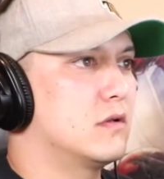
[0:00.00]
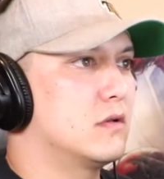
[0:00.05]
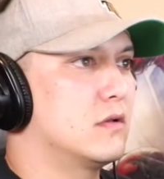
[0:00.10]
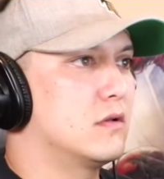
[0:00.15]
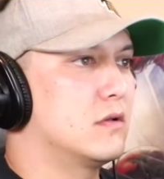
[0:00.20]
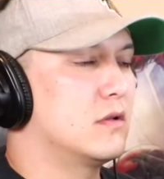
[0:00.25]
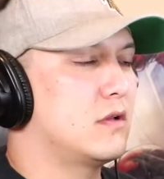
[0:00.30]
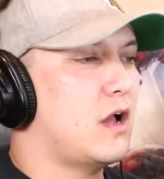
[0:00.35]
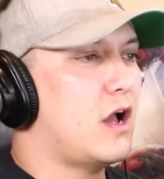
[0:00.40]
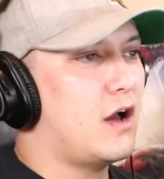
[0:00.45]

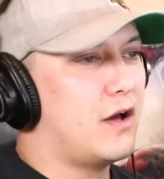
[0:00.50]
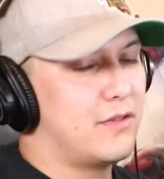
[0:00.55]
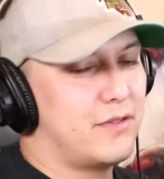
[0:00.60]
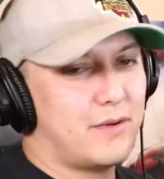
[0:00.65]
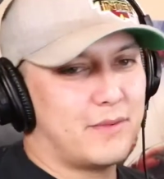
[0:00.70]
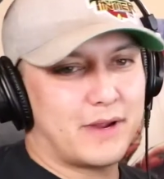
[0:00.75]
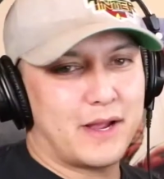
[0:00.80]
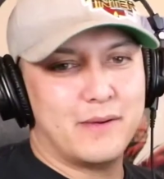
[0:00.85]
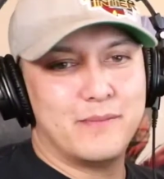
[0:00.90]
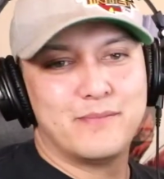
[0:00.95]
Oh, there we
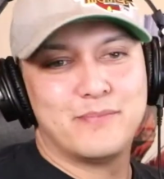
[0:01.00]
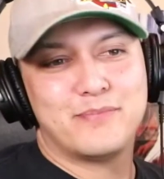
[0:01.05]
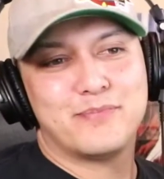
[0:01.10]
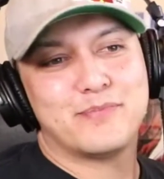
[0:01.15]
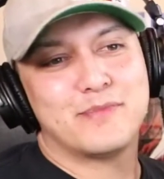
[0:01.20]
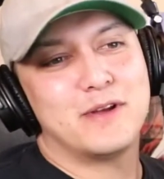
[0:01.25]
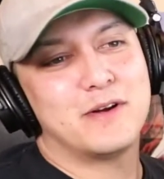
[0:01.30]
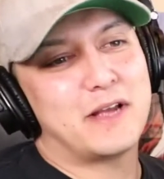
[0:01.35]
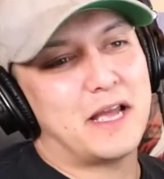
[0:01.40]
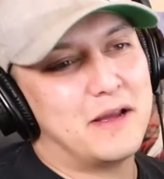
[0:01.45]
go.
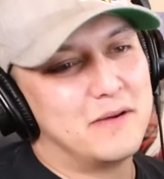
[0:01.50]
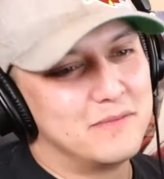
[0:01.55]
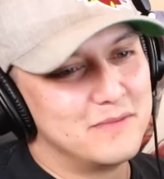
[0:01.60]
Okay.